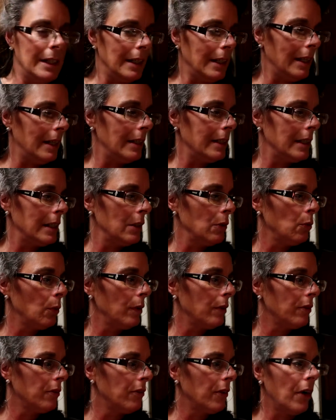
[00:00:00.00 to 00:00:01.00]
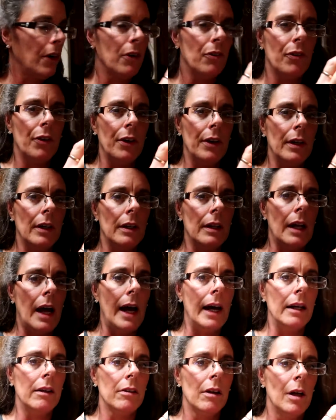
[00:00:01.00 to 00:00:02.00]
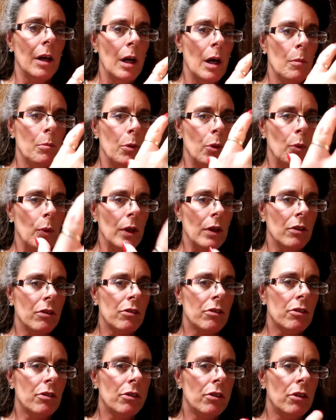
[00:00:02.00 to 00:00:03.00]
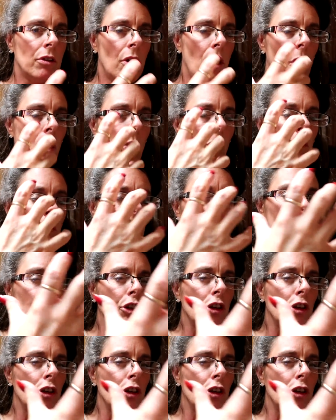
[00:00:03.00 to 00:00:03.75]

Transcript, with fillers: did it, it was very, very light, but when it slowly